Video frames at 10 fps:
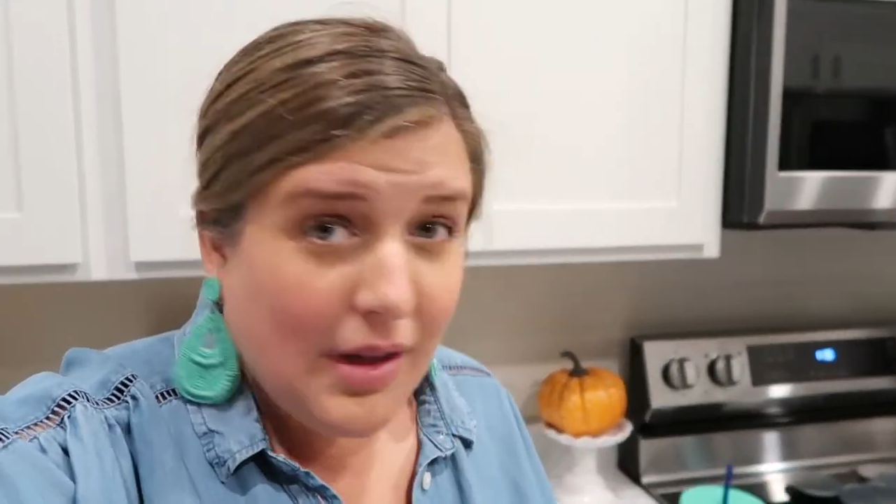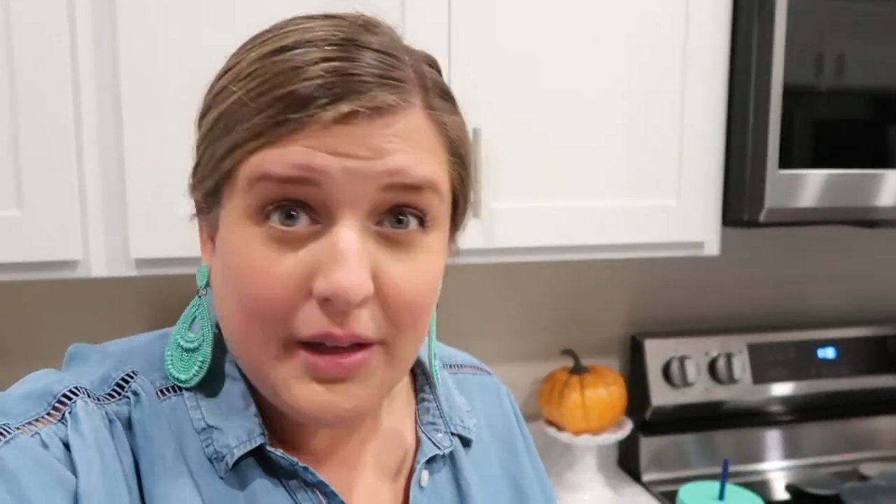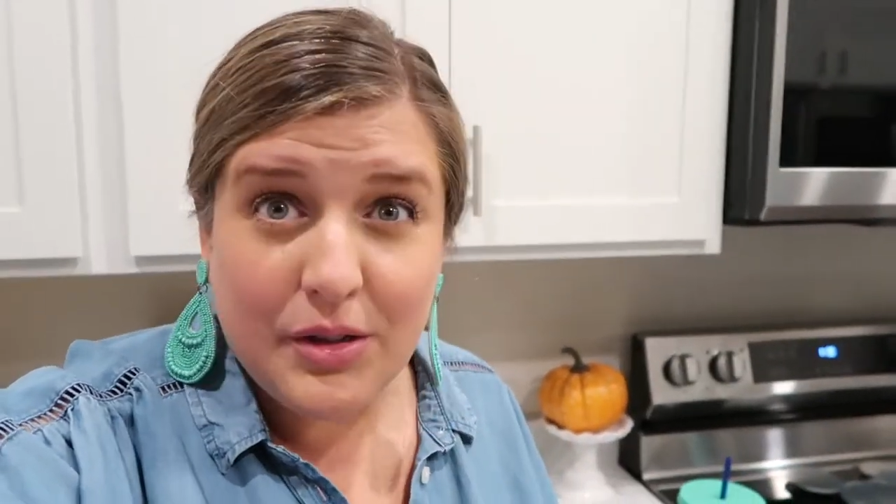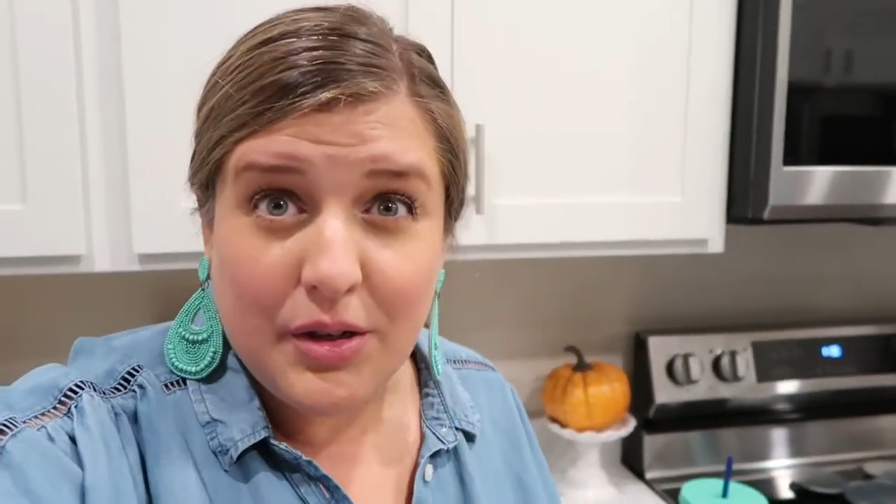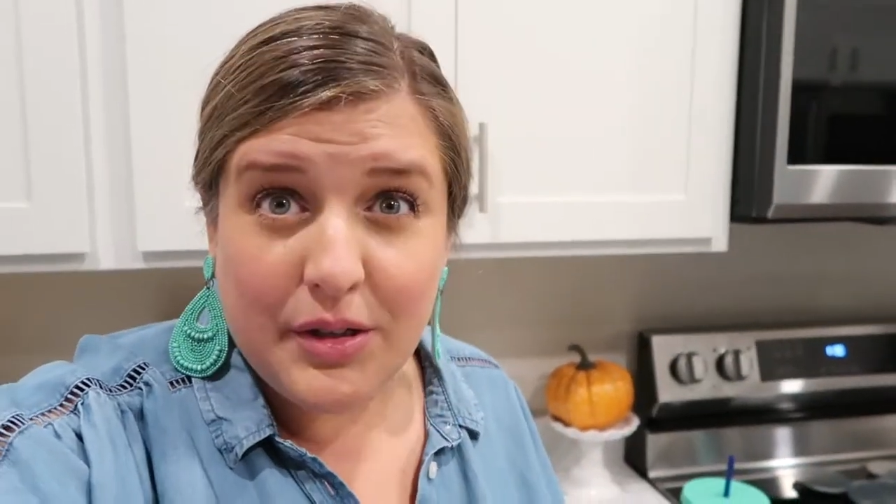
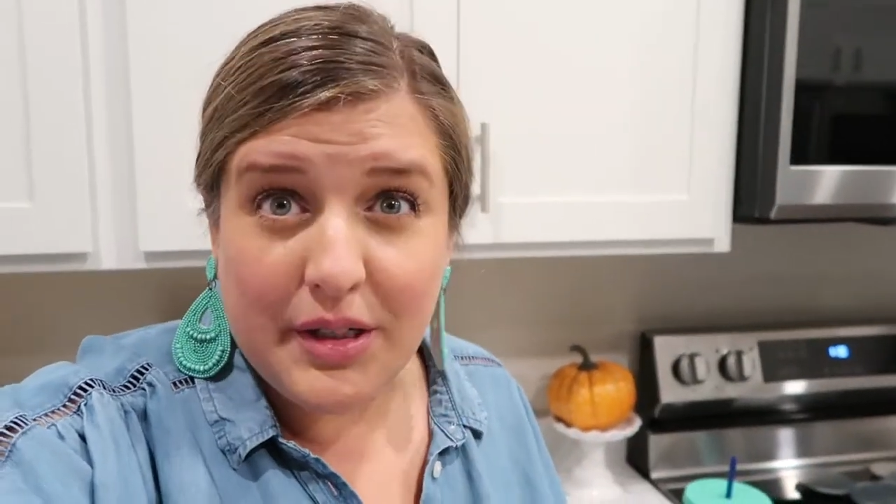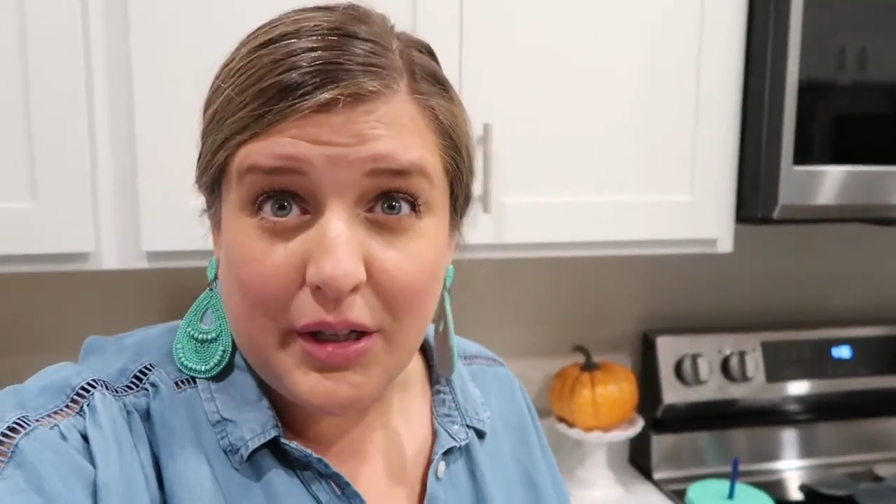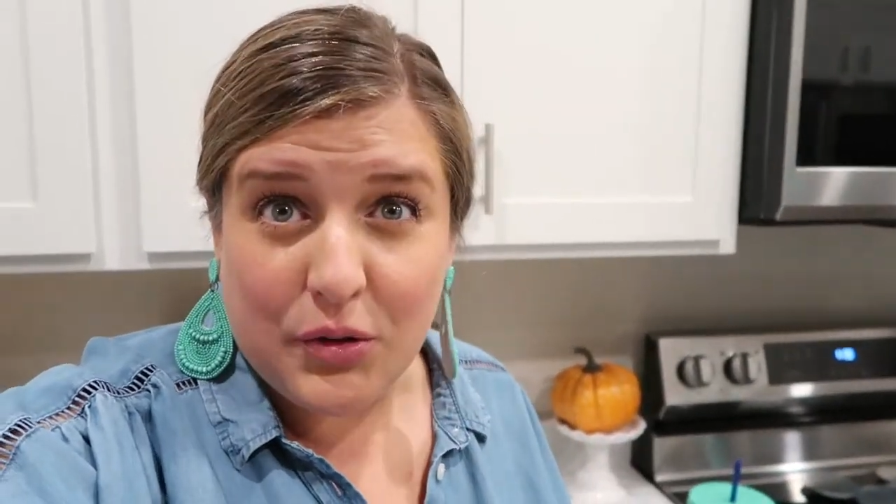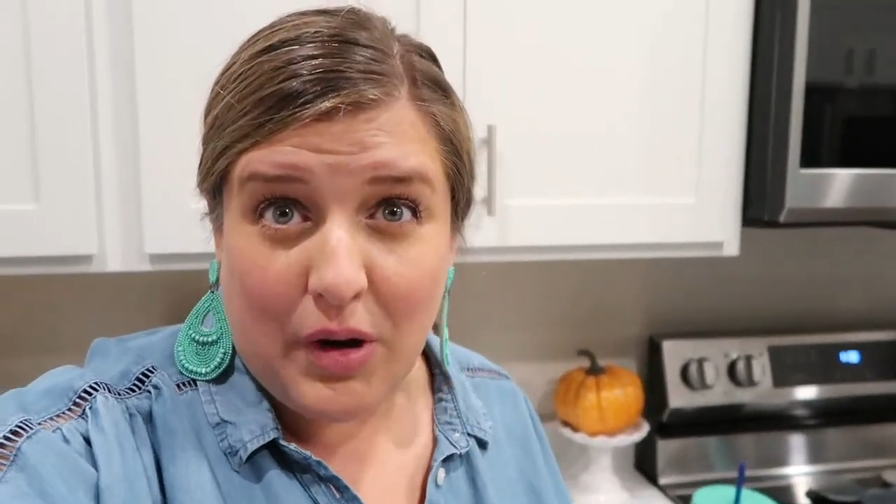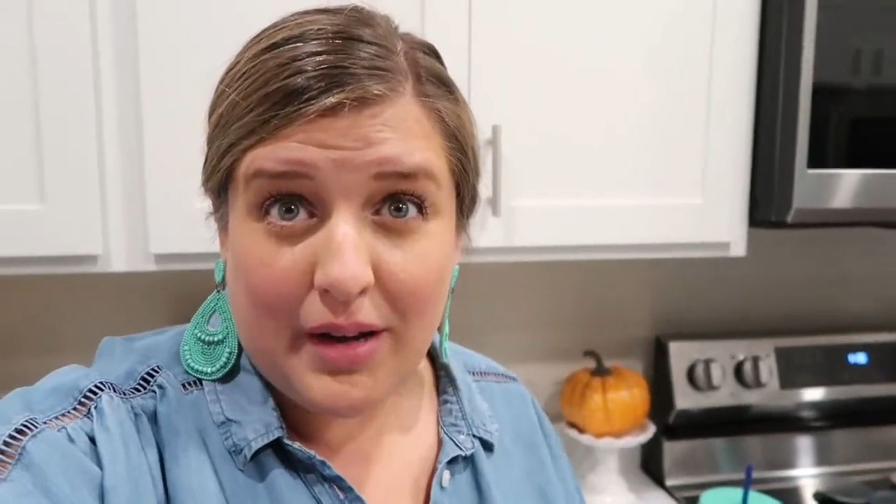I started to
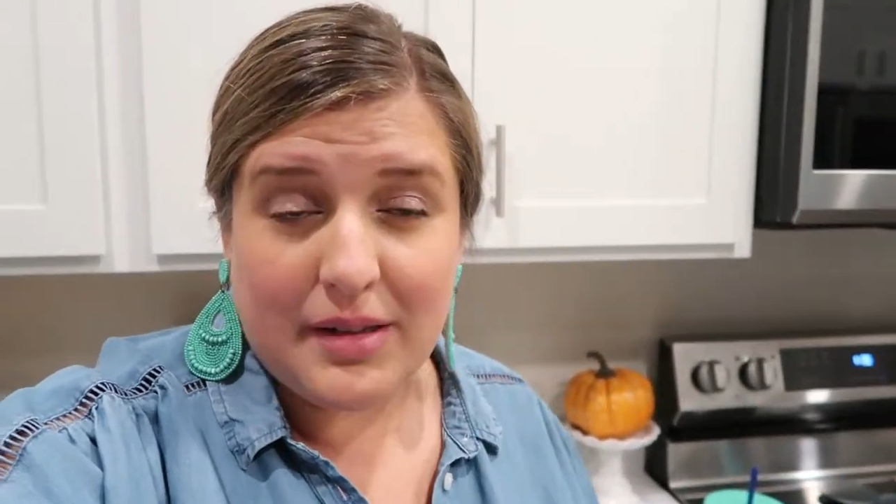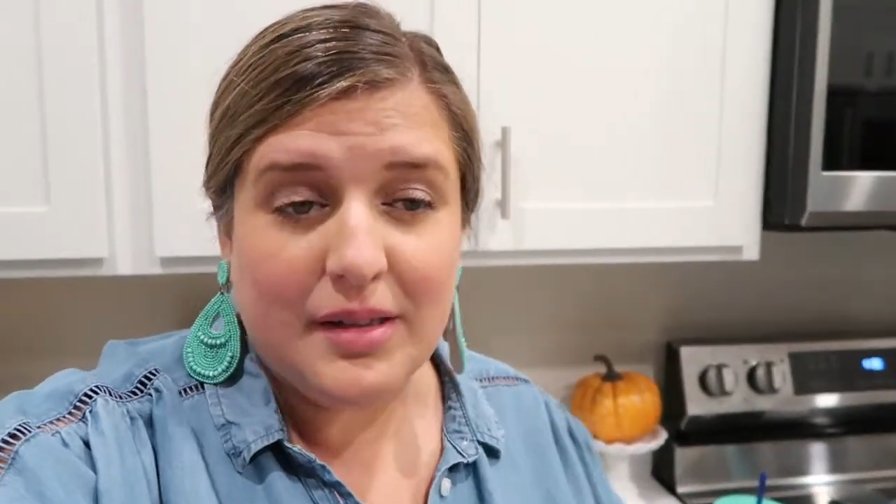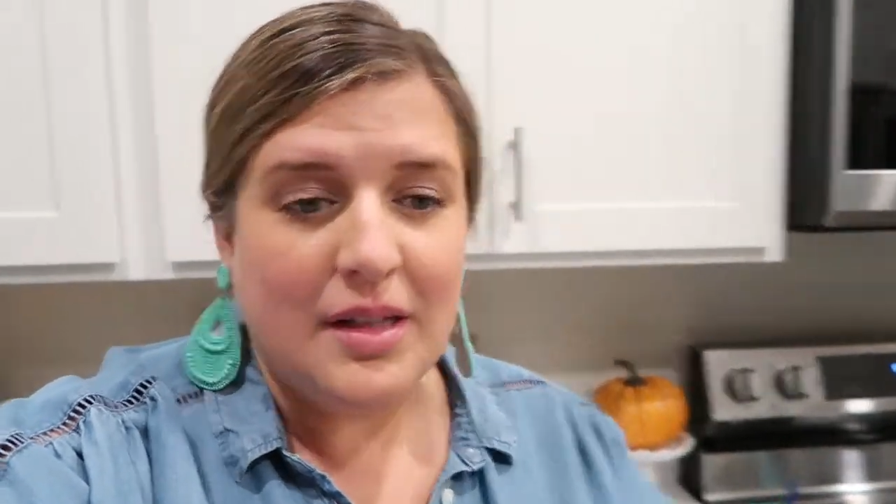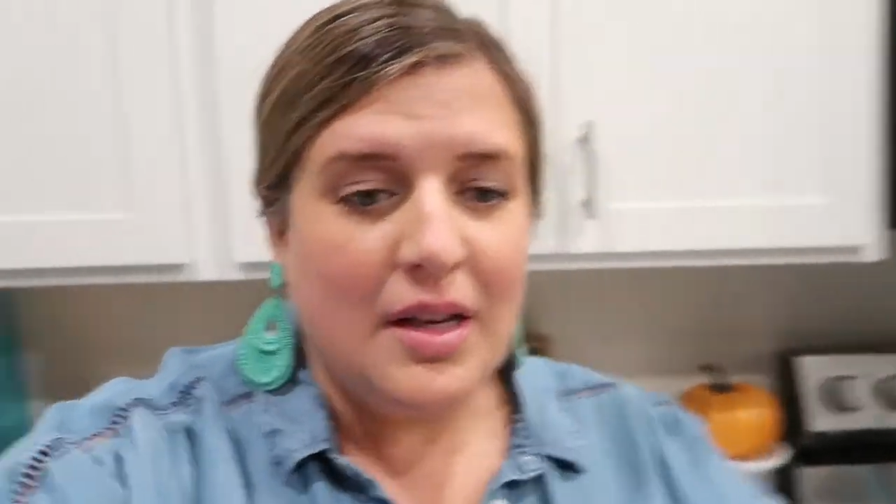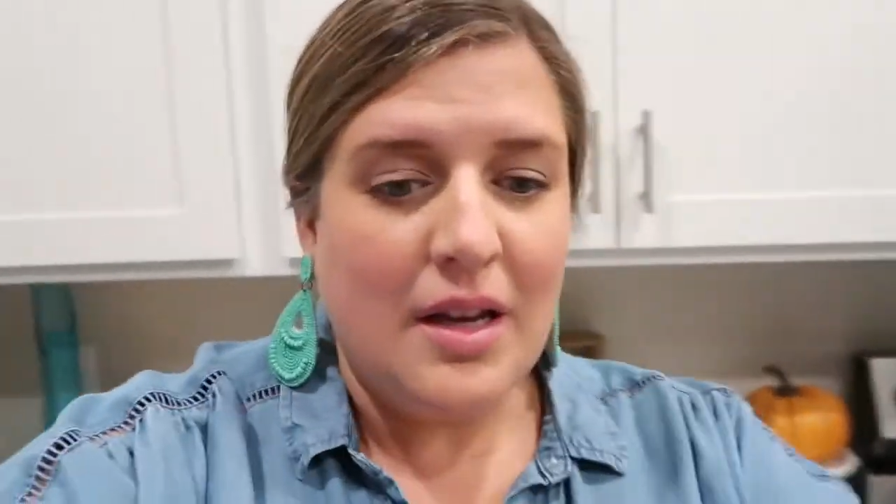get dressed,